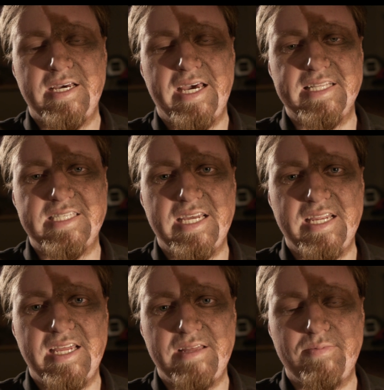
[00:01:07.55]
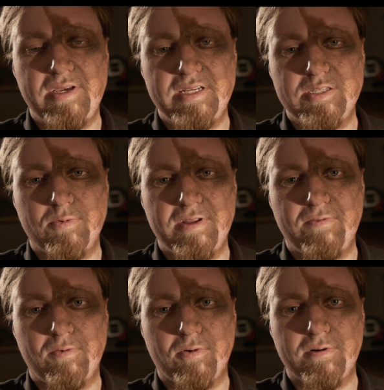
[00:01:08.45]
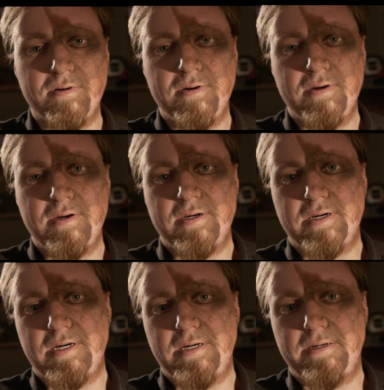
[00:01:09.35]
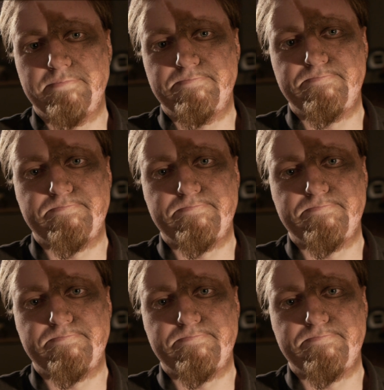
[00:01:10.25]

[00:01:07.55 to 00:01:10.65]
at 1080p 24. Um,